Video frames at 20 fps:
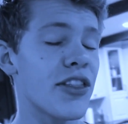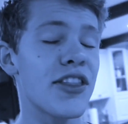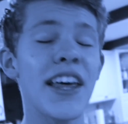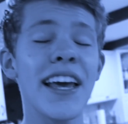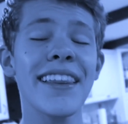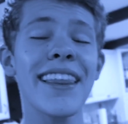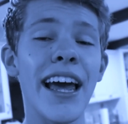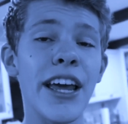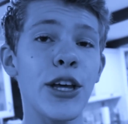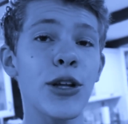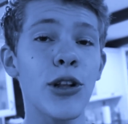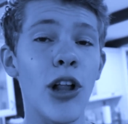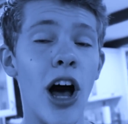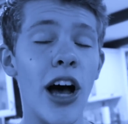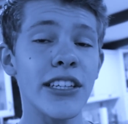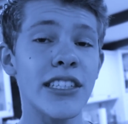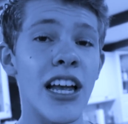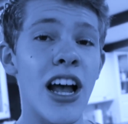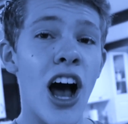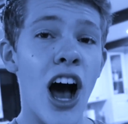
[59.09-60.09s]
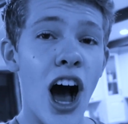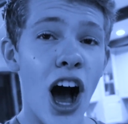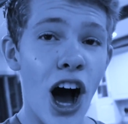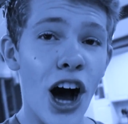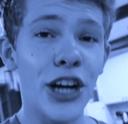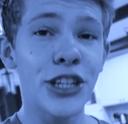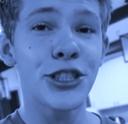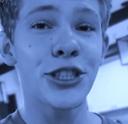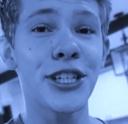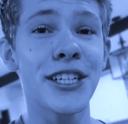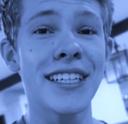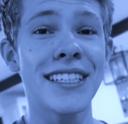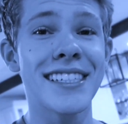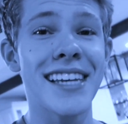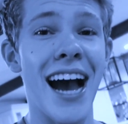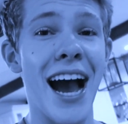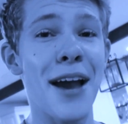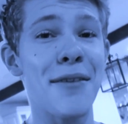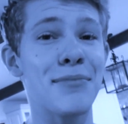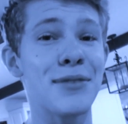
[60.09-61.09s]
the thing that you lost a hundred
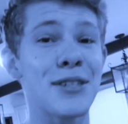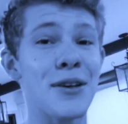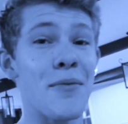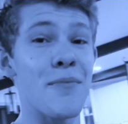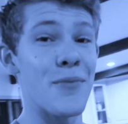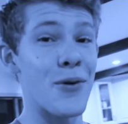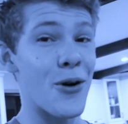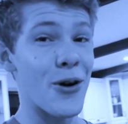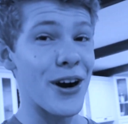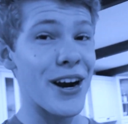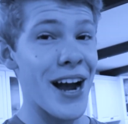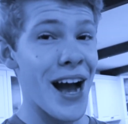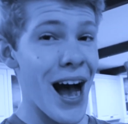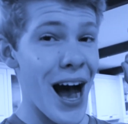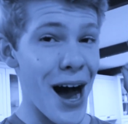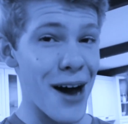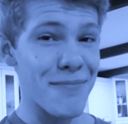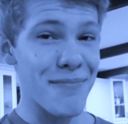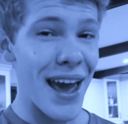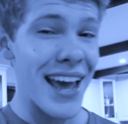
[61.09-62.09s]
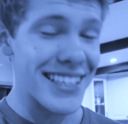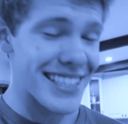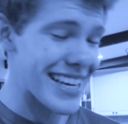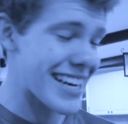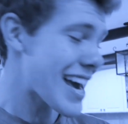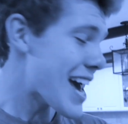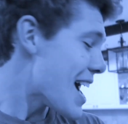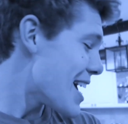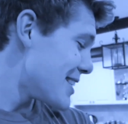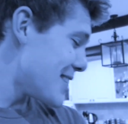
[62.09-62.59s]
times more amazing.